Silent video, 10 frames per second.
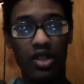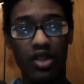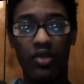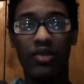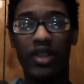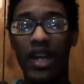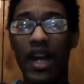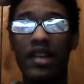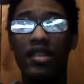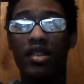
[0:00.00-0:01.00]
So the
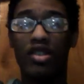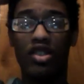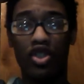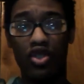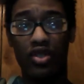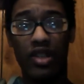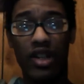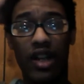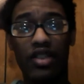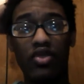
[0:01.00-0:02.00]
acting is good,
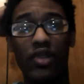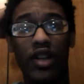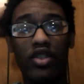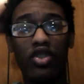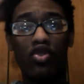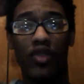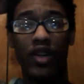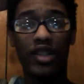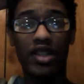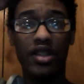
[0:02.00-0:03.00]
and I do like the
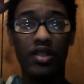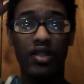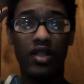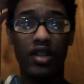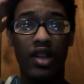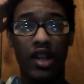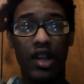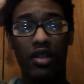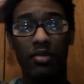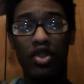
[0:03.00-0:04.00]
directing
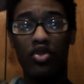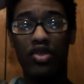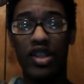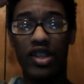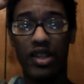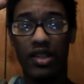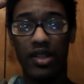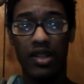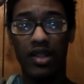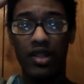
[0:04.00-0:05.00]
and the music,
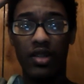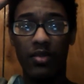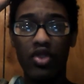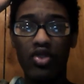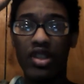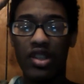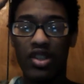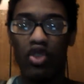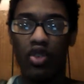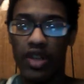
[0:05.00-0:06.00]
and the music
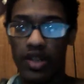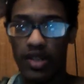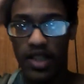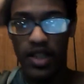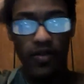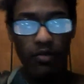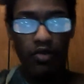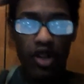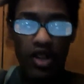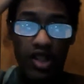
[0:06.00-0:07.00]
is great. Stephen
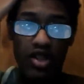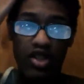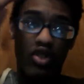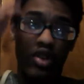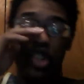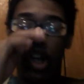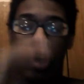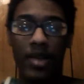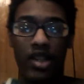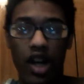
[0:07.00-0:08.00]
Price does a great
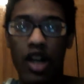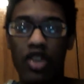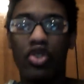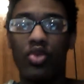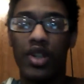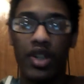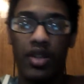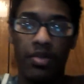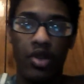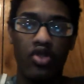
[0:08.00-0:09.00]
job. He's an Oscar winning
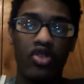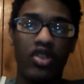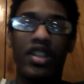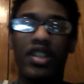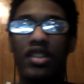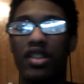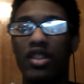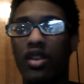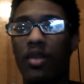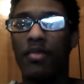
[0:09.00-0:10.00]
composer and he's
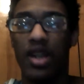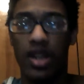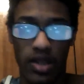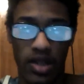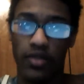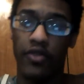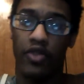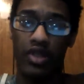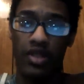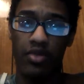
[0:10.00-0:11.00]
did amazing
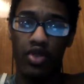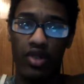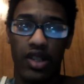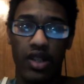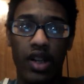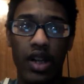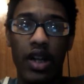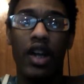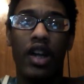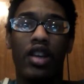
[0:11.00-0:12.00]
for the music.
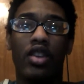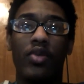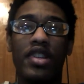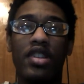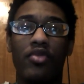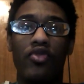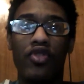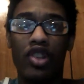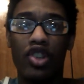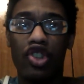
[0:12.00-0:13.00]
The way this
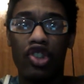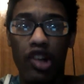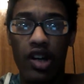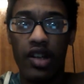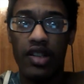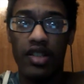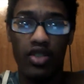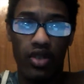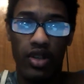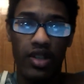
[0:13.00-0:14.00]
movie is shot is
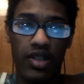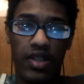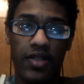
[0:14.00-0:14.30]
great.